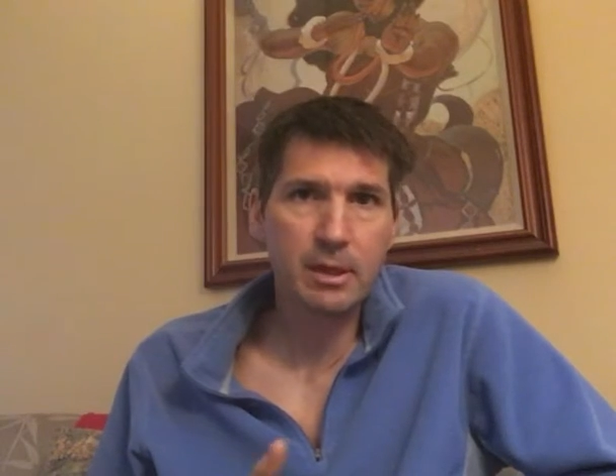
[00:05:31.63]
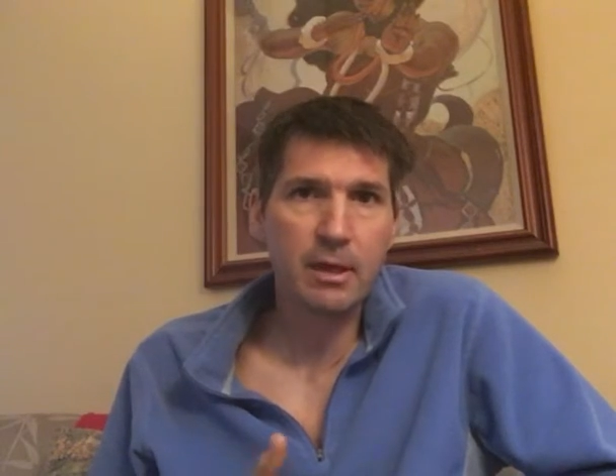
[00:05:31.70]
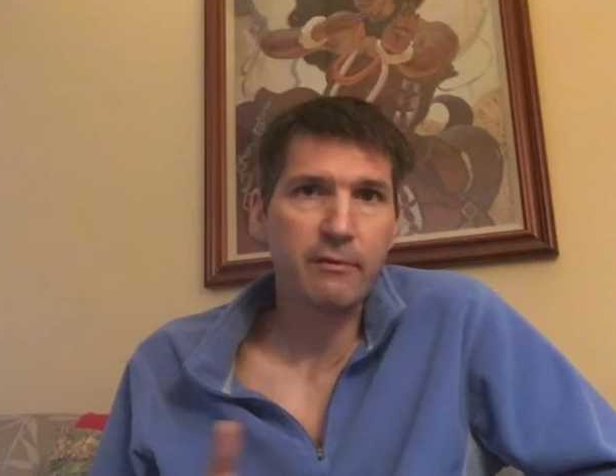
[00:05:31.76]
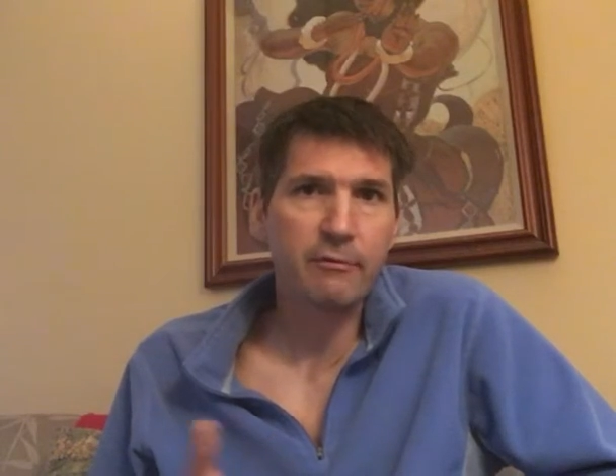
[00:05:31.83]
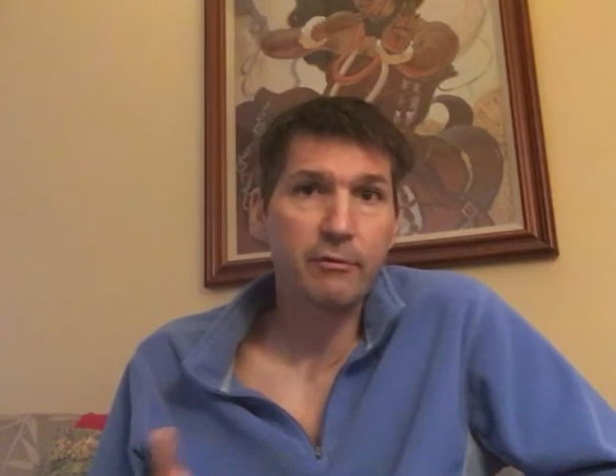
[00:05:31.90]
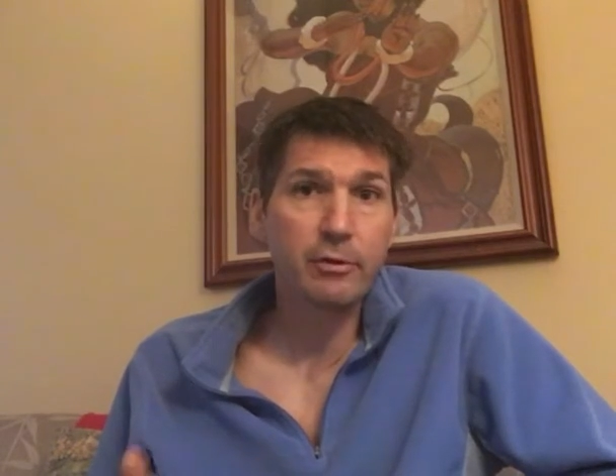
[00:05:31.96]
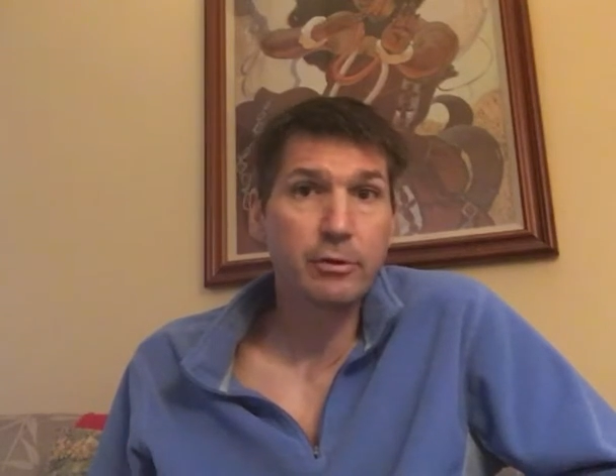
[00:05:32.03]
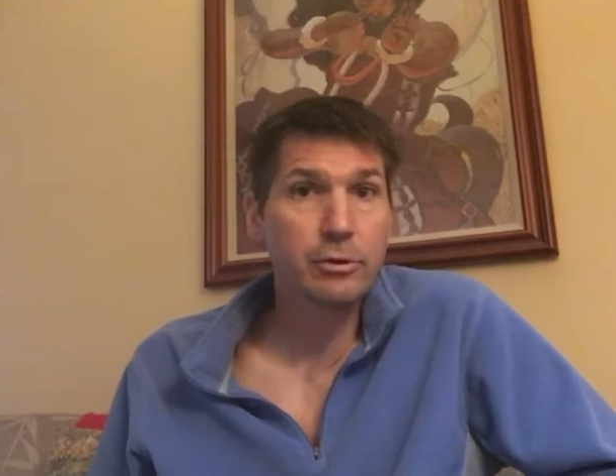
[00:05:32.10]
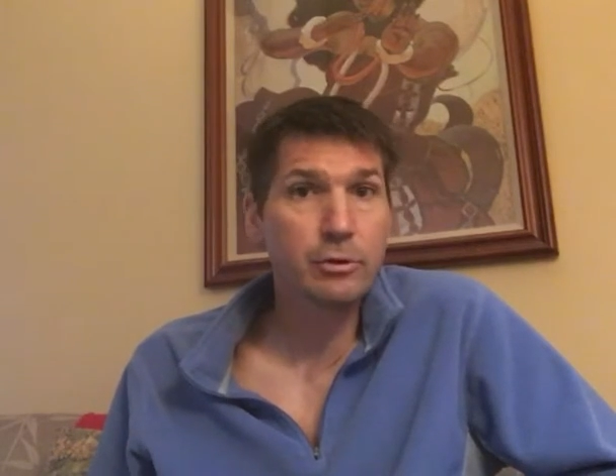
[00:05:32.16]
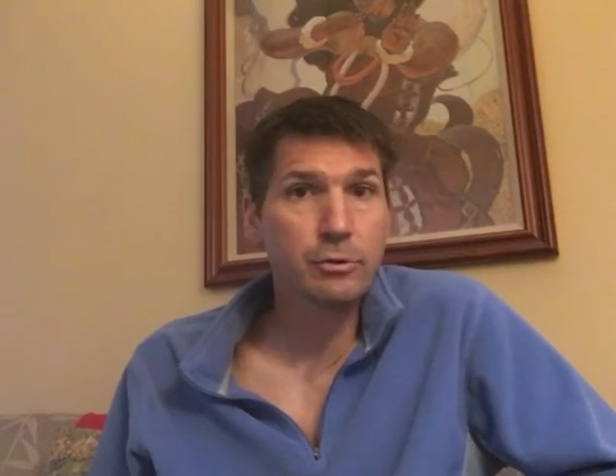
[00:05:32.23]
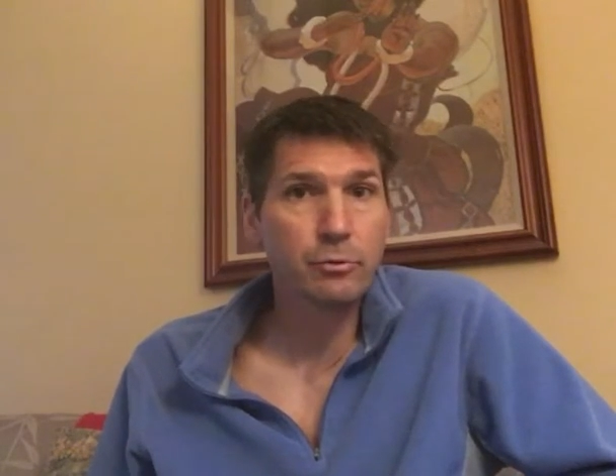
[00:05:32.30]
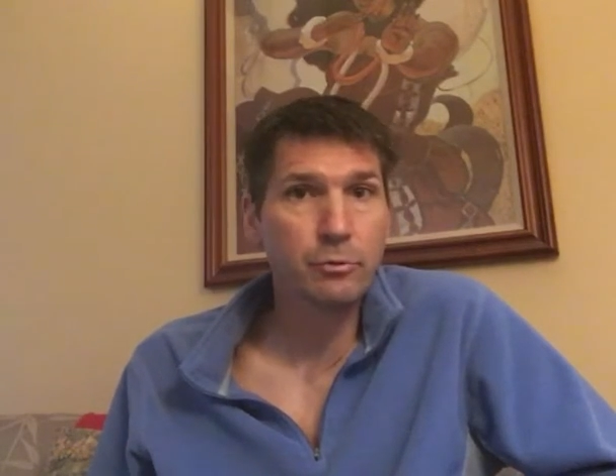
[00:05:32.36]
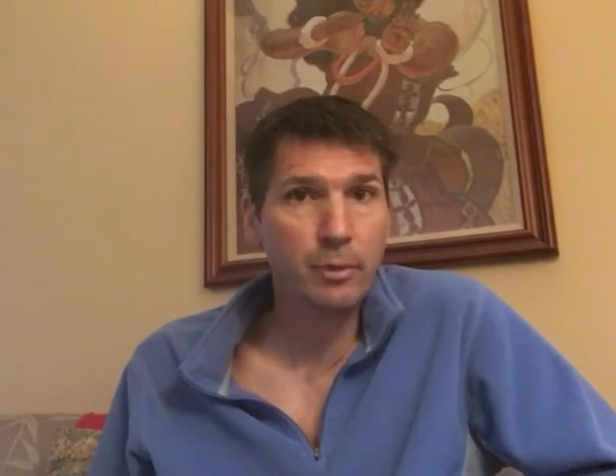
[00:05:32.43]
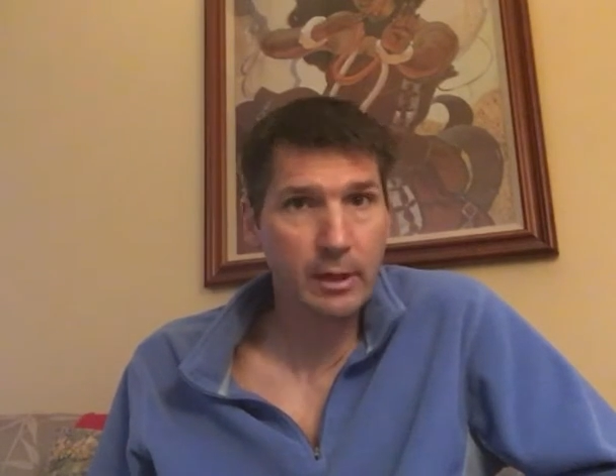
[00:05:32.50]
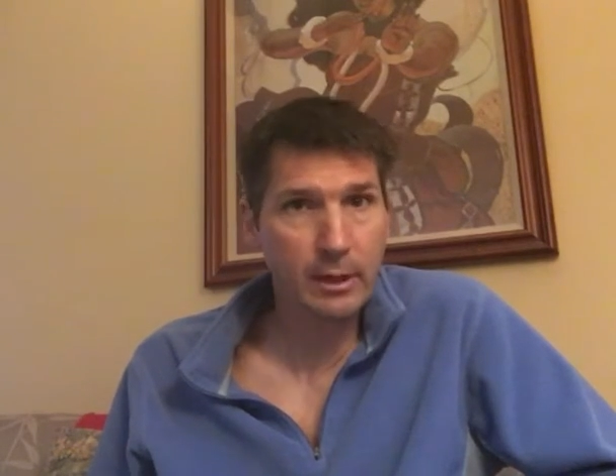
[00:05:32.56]
every 2
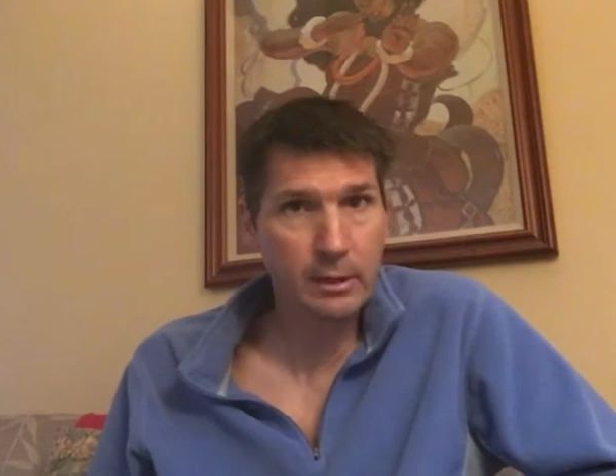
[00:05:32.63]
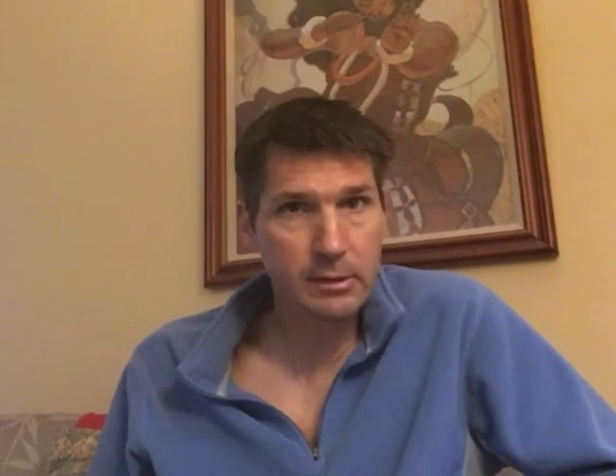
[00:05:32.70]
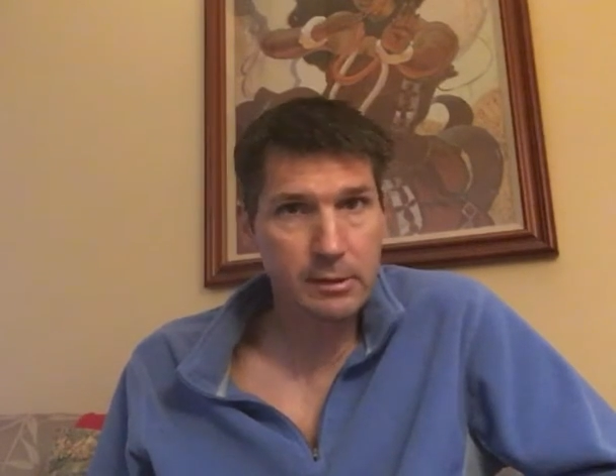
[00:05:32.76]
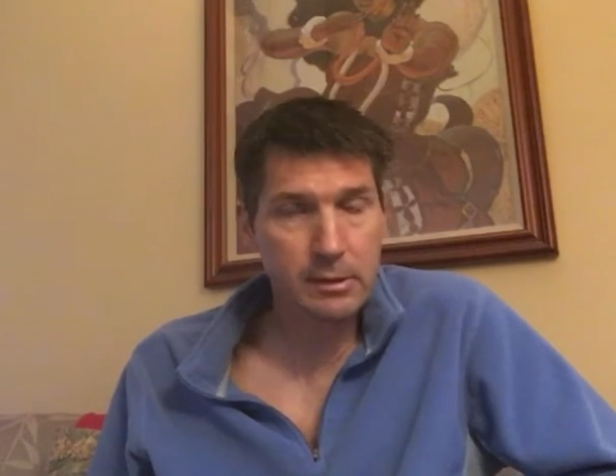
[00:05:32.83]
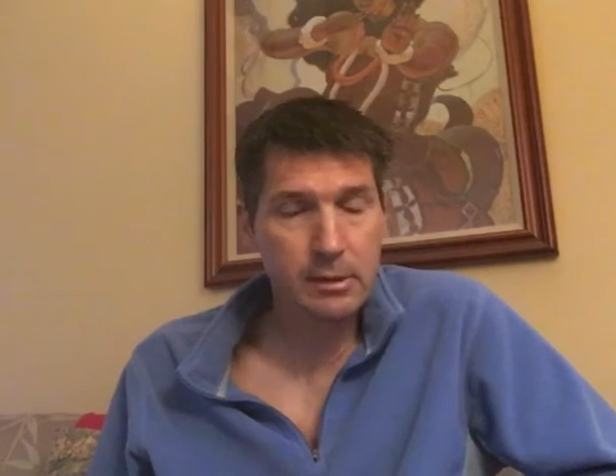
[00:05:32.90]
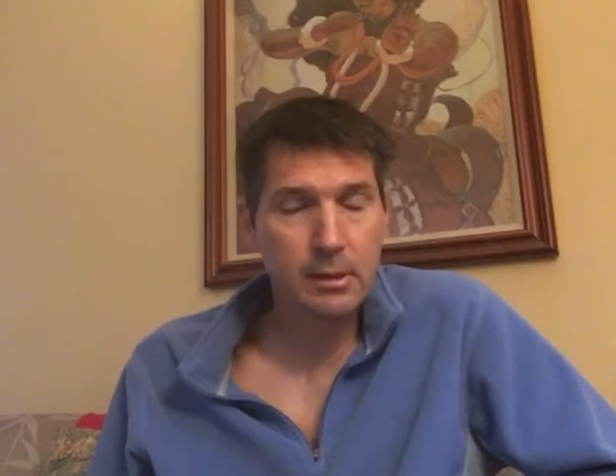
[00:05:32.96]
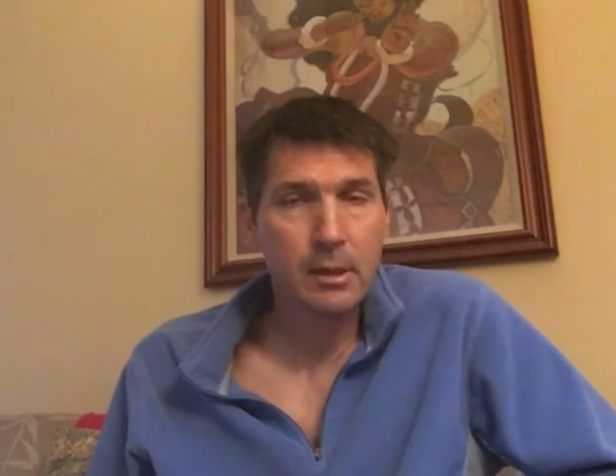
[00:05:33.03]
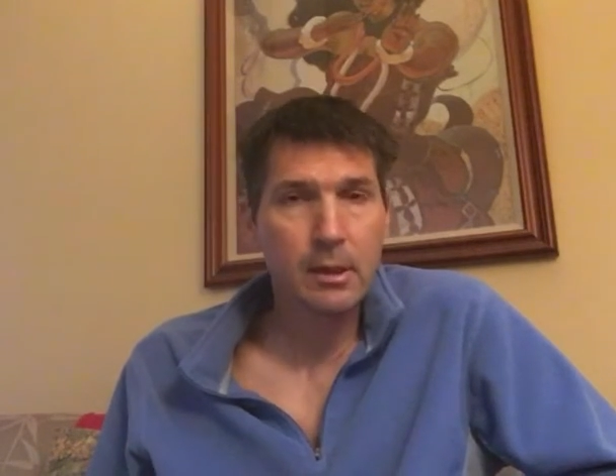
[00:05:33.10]
weeks